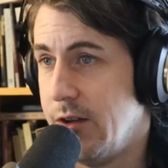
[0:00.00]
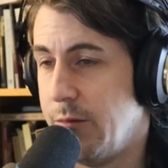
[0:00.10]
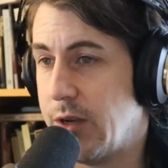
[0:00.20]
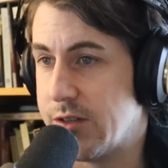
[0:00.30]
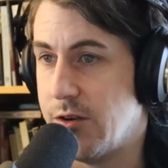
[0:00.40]

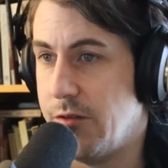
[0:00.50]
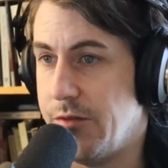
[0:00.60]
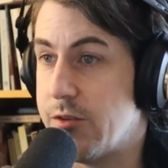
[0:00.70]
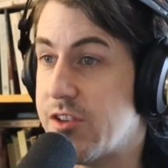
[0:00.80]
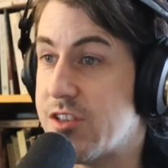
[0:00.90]
because
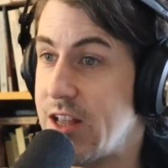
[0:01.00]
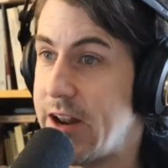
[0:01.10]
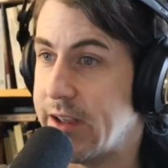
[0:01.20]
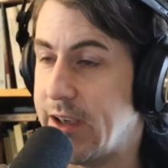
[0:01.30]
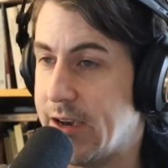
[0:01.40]
there's a
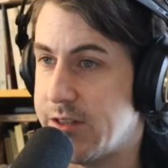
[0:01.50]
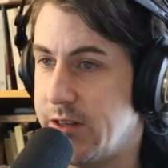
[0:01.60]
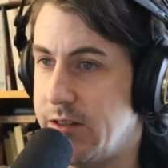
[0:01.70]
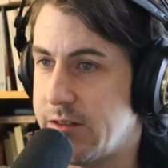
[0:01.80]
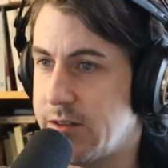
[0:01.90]
sledding
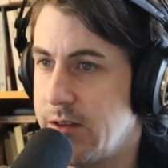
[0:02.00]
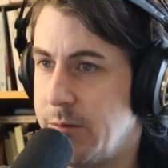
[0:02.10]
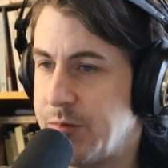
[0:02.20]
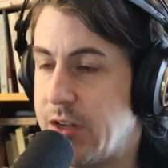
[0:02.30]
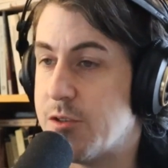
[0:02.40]
accident
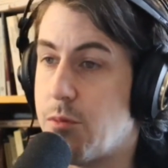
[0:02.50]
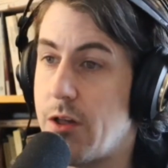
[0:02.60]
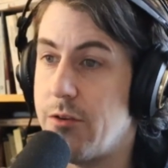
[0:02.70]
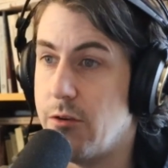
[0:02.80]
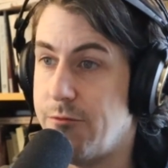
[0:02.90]
and his
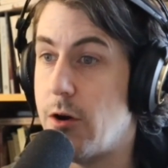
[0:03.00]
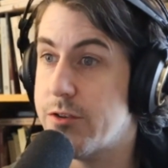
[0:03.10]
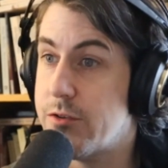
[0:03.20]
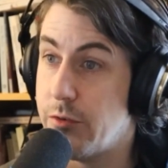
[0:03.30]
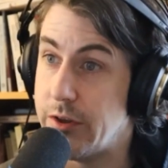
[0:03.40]
brother
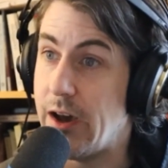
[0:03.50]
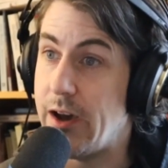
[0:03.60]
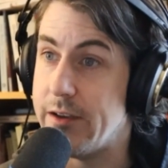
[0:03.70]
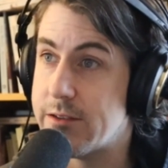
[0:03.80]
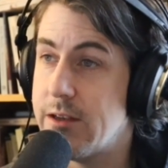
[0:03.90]
falls through the
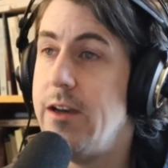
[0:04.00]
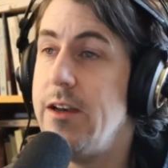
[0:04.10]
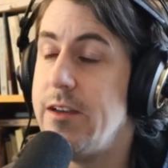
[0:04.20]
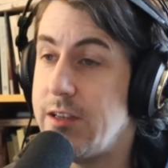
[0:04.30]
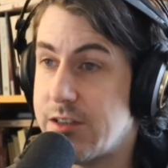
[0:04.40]
ice.
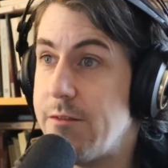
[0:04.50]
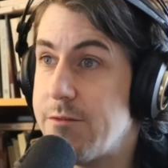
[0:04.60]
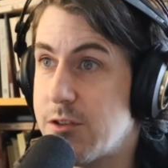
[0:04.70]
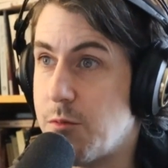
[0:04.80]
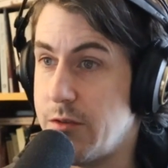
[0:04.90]
He saves
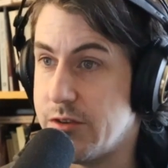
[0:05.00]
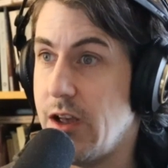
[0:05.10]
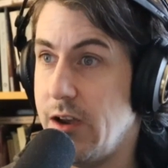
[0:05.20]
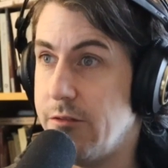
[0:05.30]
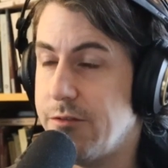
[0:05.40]
his brother's
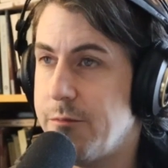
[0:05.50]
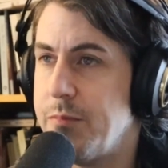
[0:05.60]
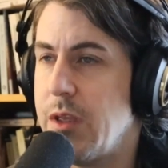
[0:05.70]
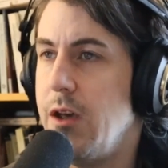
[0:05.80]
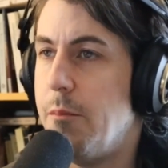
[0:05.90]
life.
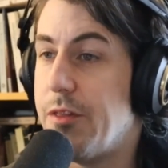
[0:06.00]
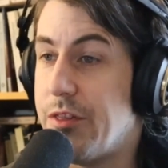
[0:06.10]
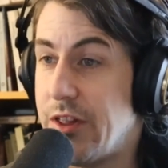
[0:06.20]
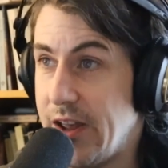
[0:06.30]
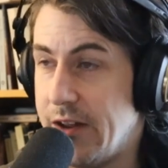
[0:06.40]
But
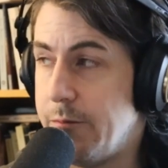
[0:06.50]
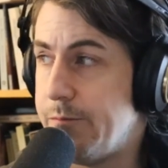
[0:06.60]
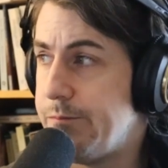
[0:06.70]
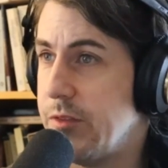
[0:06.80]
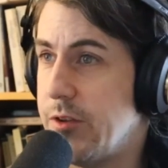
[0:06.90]
then
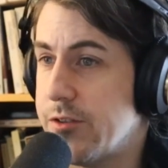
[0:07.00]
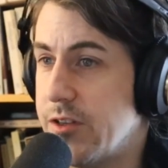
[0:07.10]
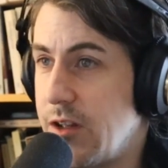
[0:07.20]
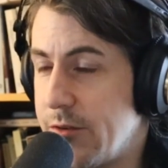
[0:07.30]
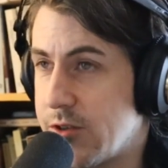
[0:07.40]
there's
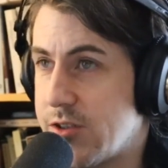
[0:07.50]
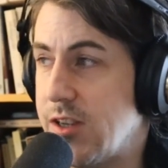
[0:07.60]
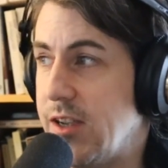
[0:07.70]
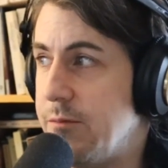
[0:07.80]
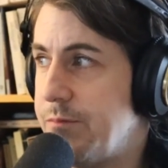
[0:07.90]
another
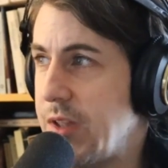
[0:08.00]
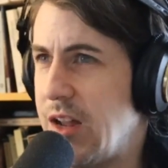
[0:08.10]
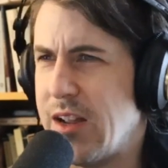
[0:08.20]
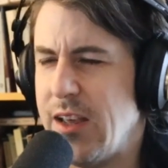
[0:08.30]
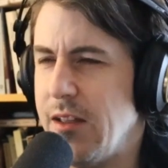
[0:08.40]
scene, and
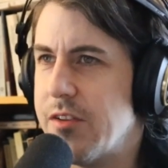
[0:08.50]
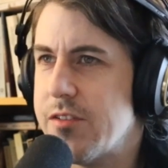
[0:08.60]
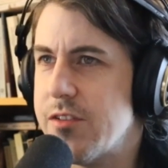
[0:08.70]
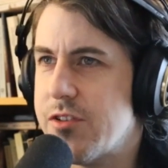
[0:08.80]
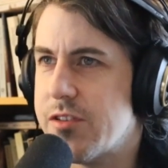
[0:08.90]
again, this
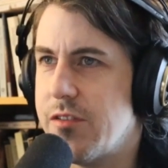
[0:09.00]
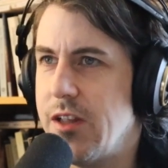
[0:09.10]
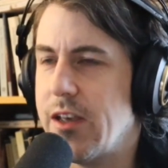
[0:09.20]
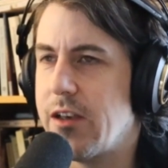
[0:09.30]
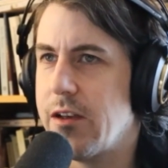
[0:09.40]
is just
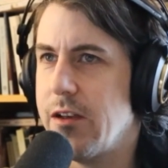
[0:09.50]
think